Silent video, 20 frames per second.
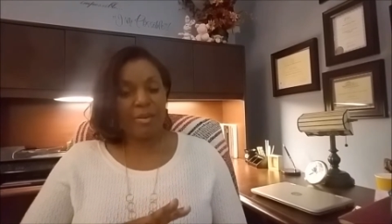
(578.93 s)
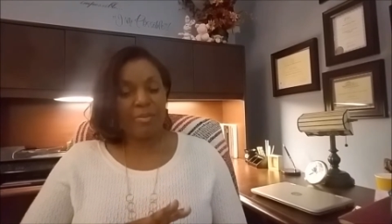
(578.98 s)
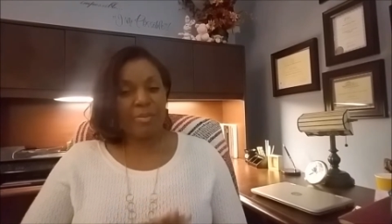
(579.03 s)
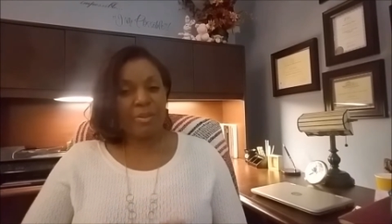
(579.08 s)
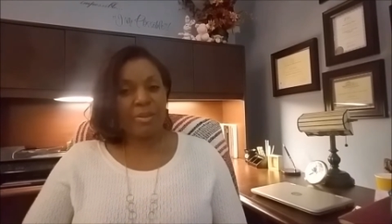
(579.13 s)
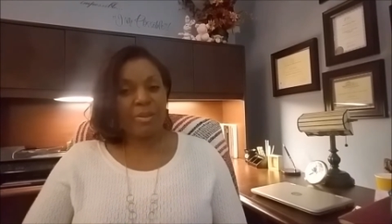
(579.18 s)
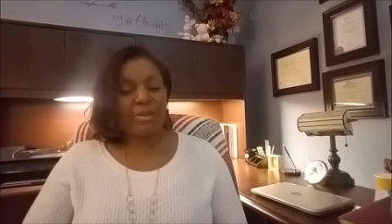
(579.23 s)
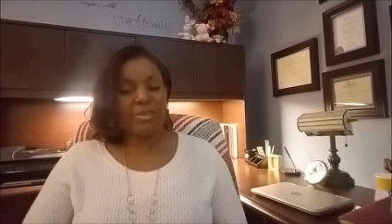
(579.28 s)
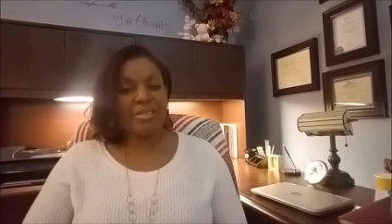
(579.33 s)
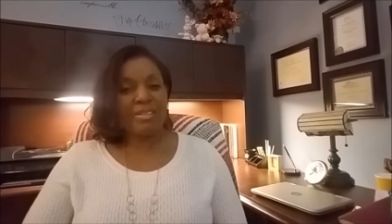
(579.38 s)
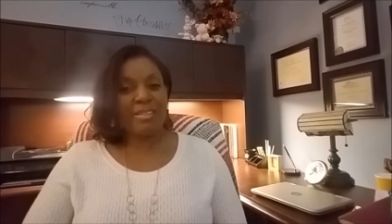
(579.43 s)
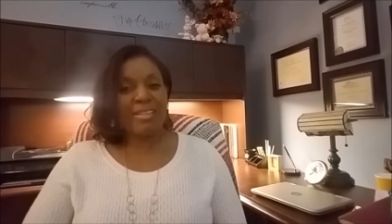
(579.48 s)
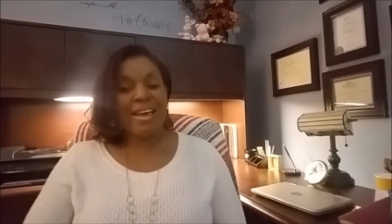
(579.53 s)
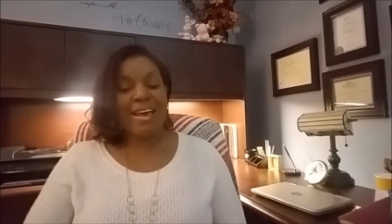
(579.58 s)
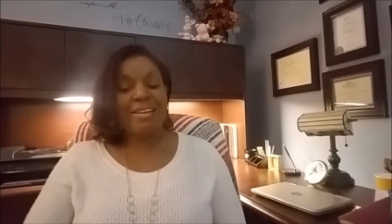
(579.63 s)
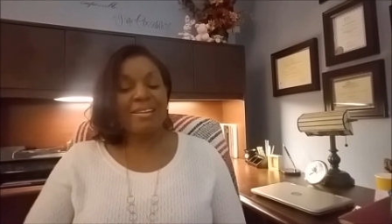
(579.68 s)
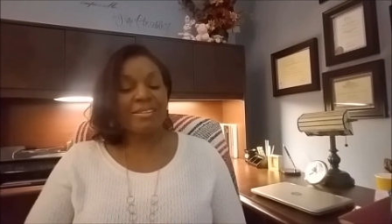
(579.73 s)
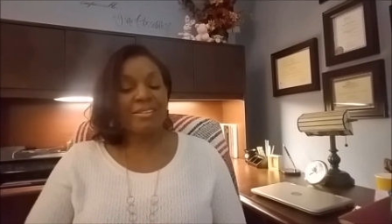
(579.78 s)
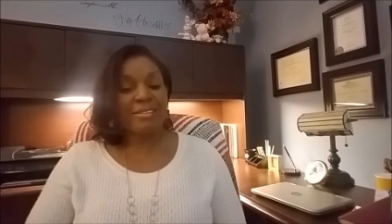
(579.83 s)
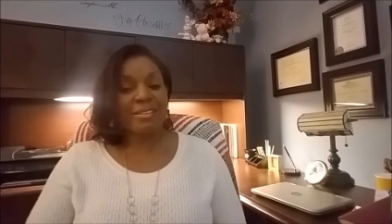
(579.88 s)
because
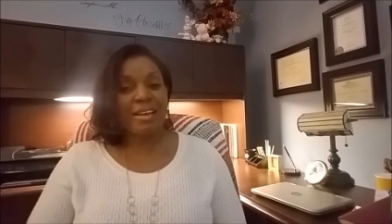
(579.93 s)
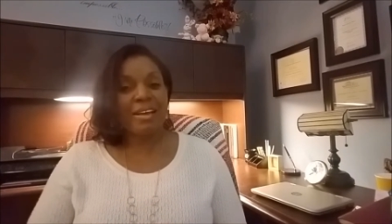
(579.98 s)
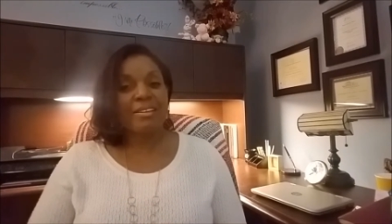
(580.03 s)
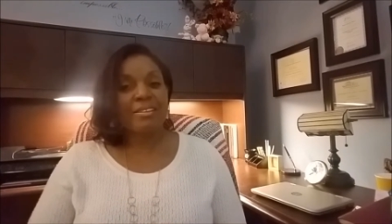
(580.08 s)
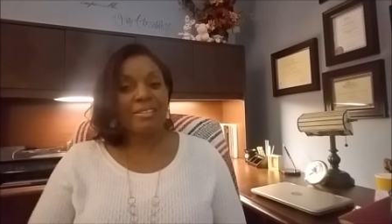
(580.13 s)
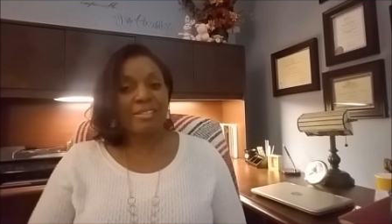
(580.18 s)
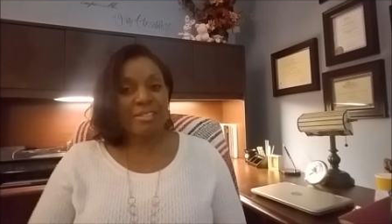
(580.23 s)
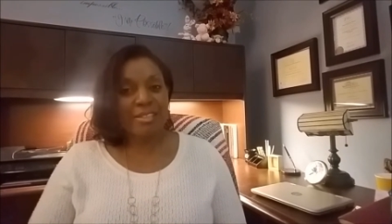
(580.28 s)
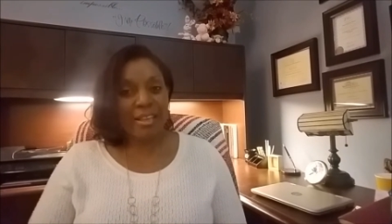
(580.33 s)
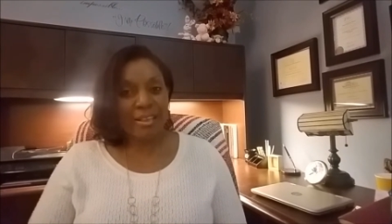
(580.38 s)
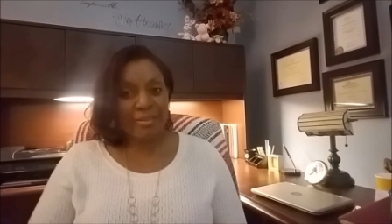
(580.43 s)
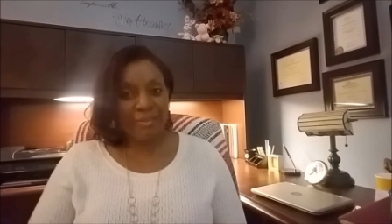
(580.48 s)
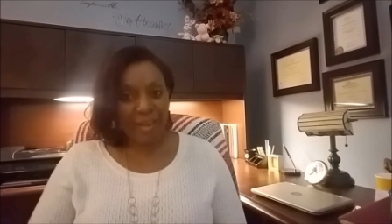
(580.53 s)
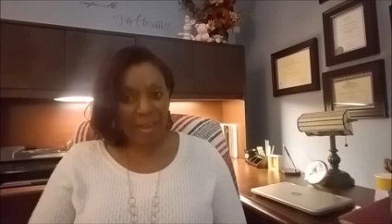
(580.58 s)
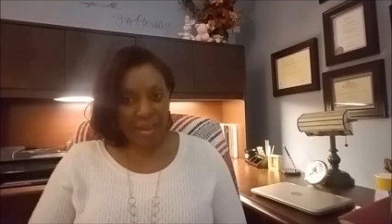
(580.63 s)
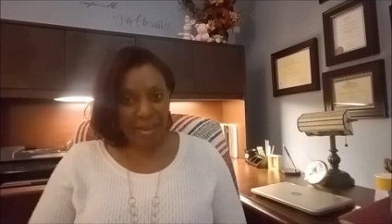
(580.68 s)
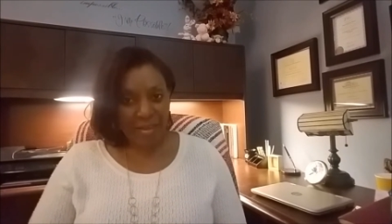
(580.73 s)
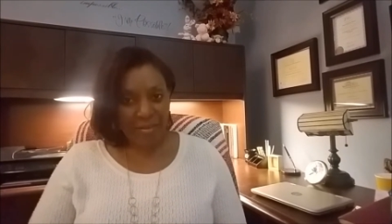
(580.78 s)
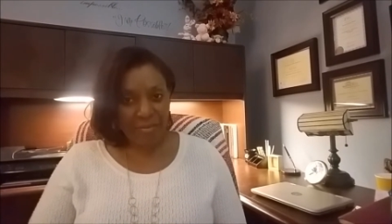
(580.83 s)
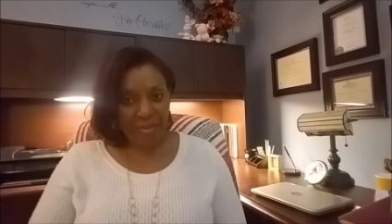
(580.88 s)
that is not a safe
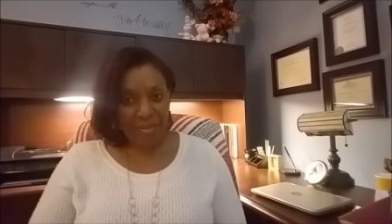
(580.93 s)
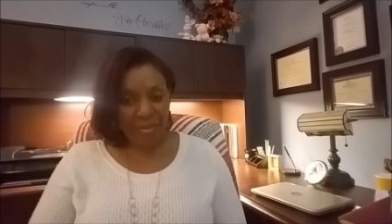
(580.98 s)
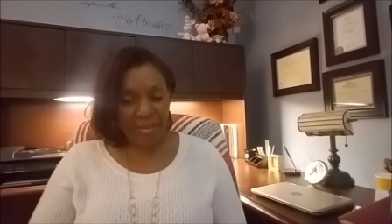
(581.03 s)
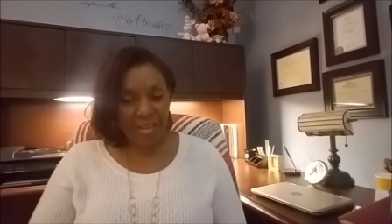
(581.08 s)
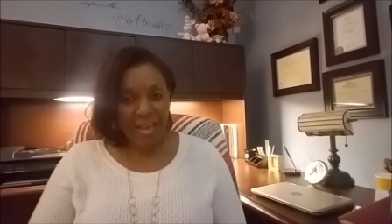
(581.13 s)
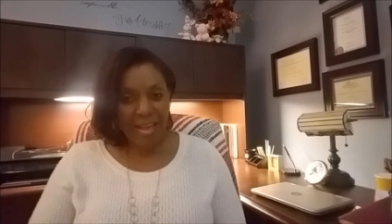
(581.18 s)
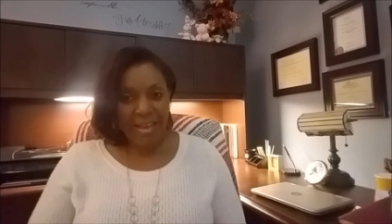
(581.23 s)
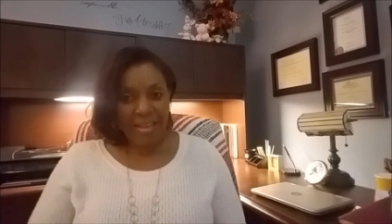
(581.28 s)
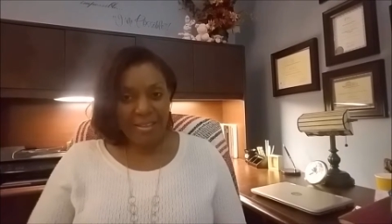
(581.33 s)
haven.